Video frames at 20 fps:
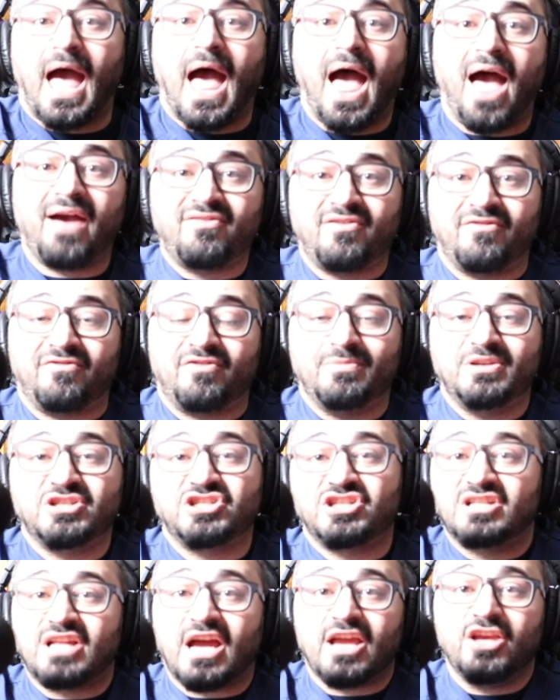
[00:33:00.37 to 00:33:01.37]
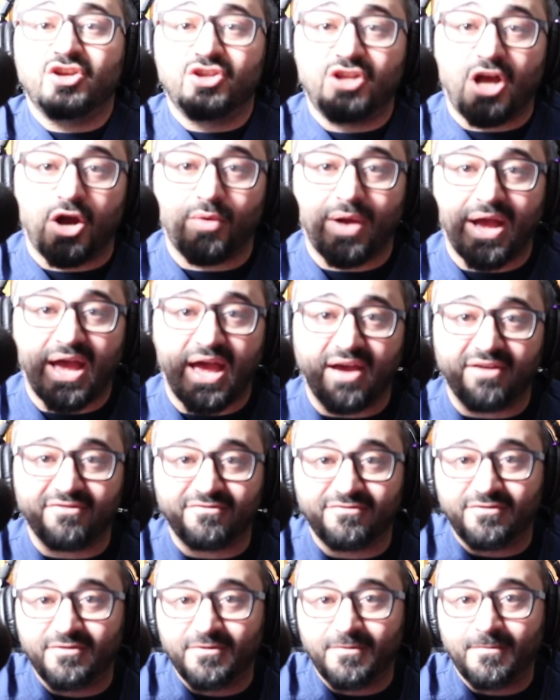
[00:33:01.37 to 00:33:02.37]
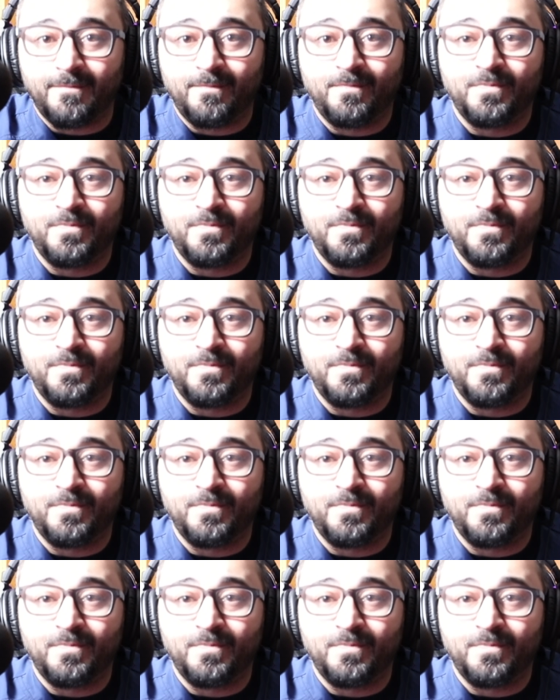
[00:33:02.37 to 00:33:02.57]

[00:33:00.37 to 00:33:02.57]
I have information that you don't have.